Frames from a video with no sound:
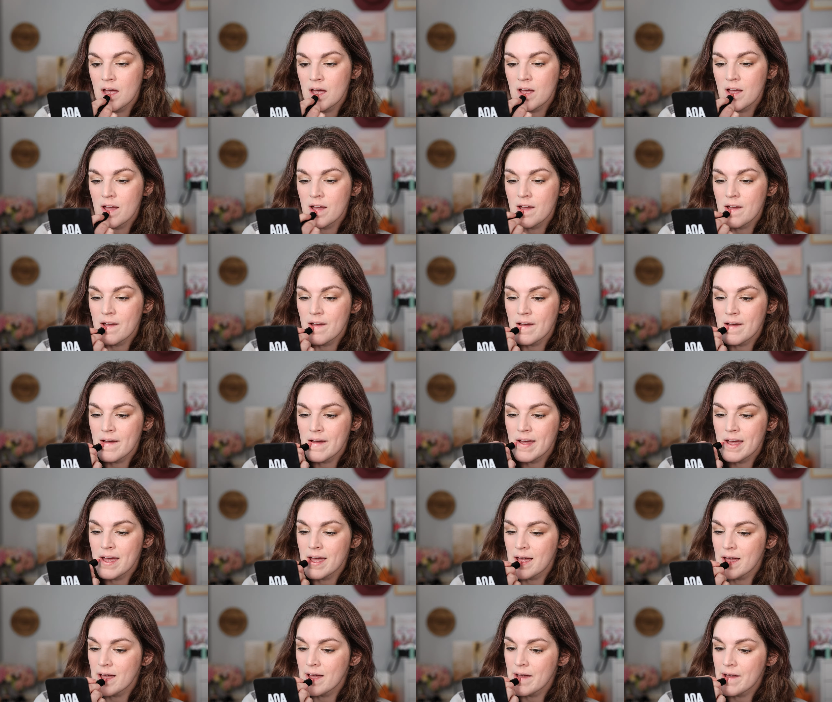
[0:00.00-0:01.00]

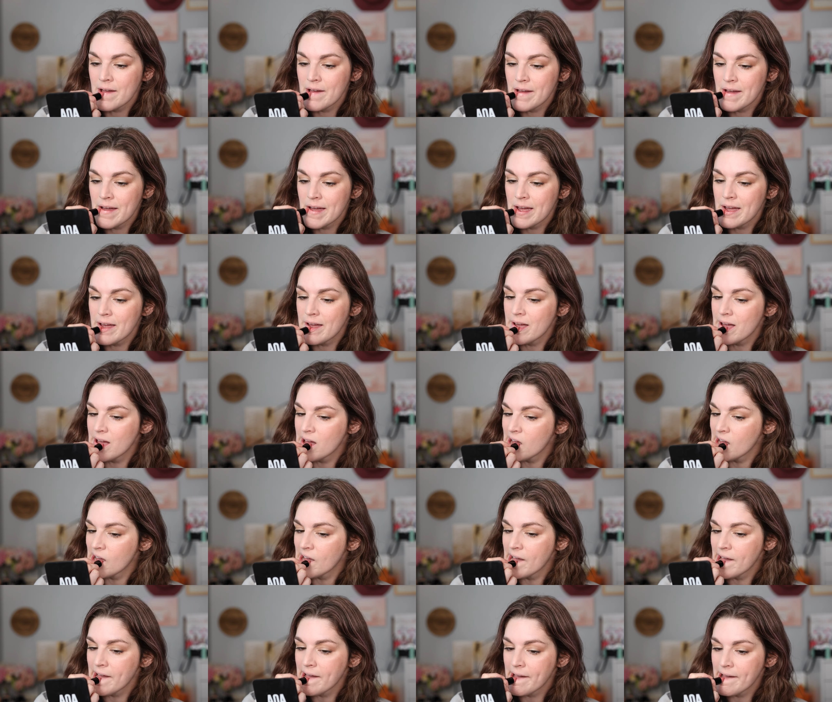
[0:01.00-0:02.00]

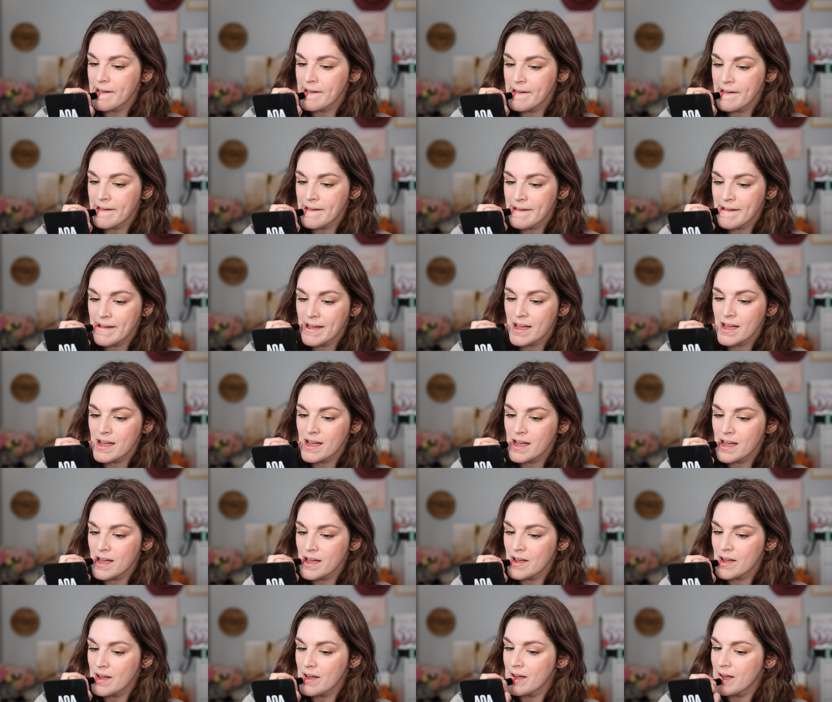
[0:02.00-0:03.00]

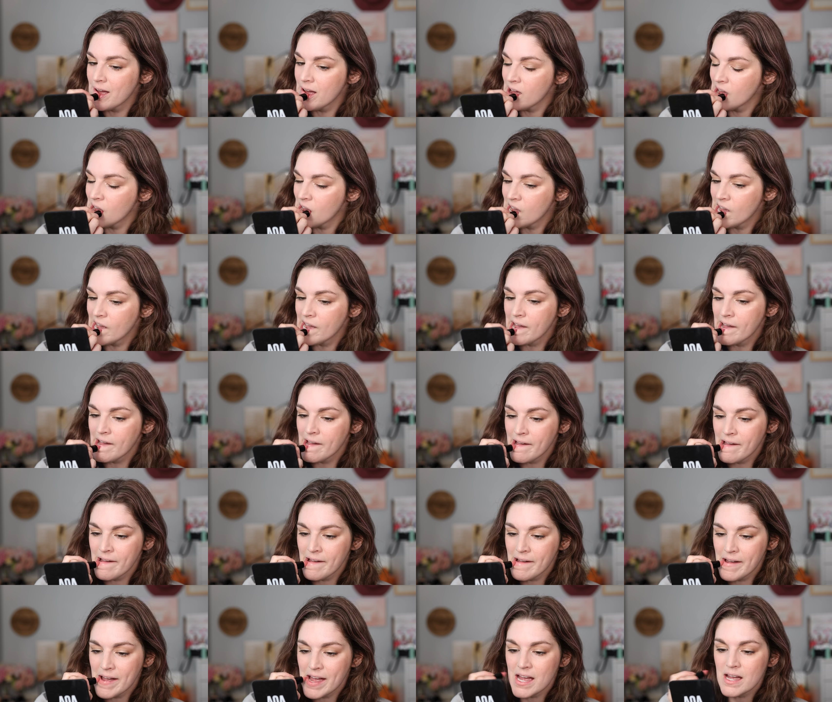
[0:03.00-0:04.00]

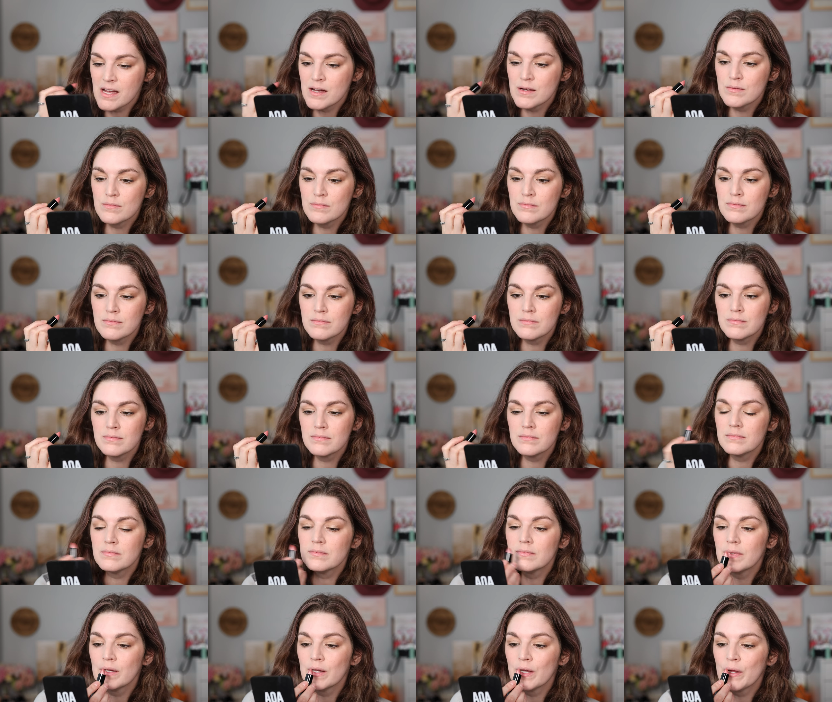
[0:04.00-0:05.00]

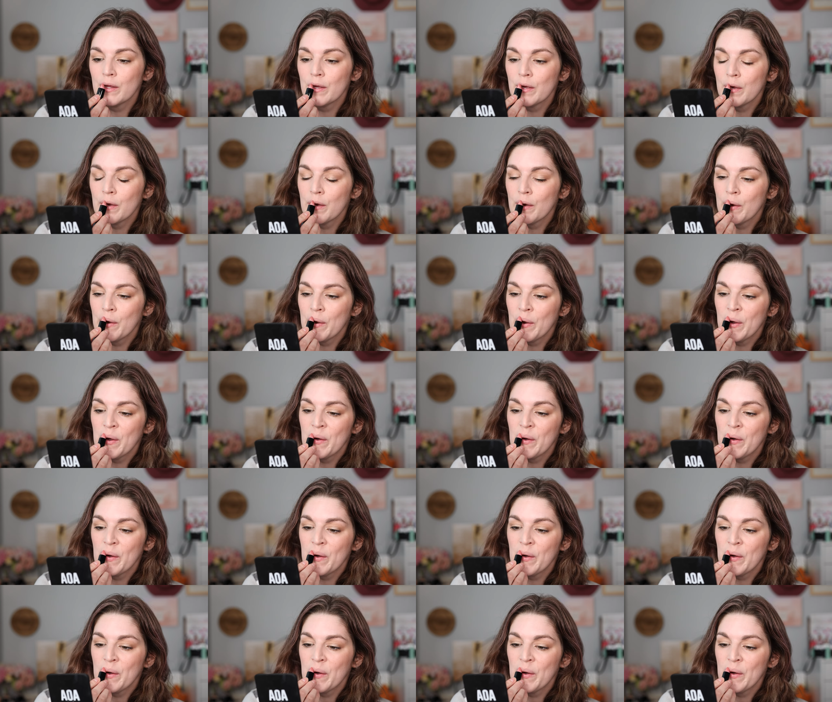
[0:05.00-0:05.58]
(silence)